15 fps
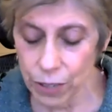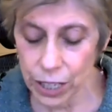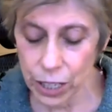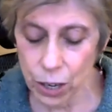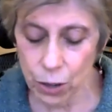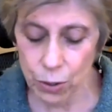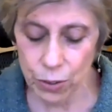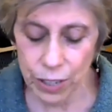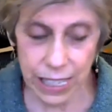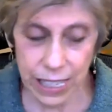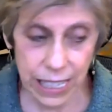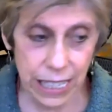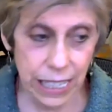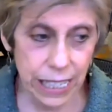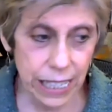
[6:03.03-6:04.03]
you know,
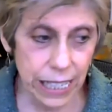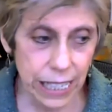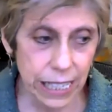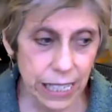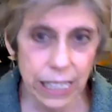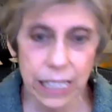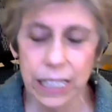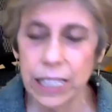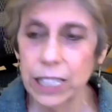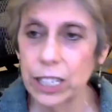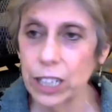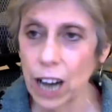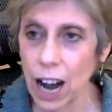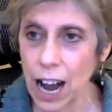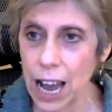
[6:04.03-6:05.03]
since this is the
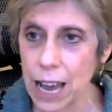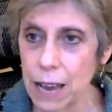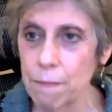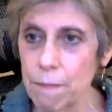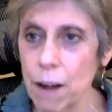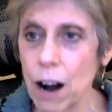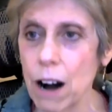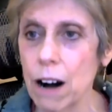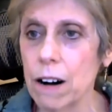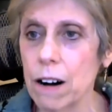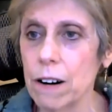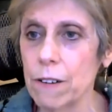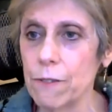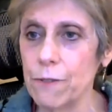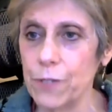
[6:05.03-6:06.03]
time
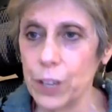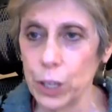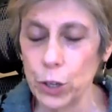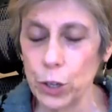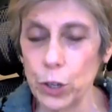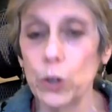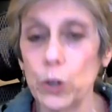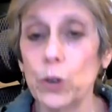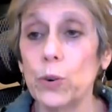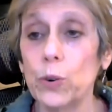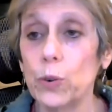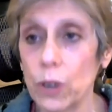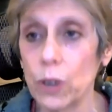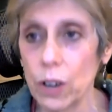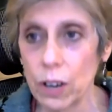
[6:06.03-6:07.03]
of the
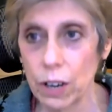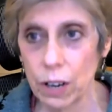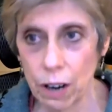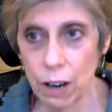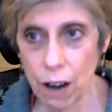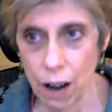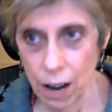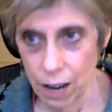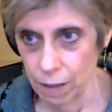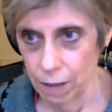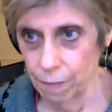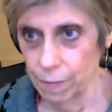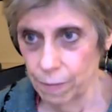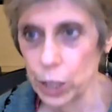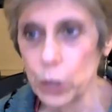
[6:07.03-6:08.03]
new,
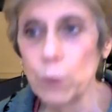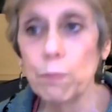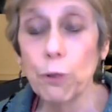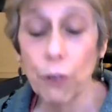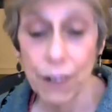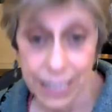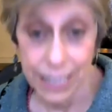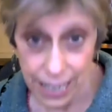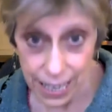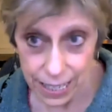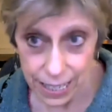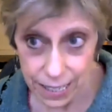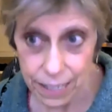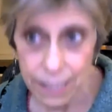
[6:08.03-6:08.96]
um, the new president,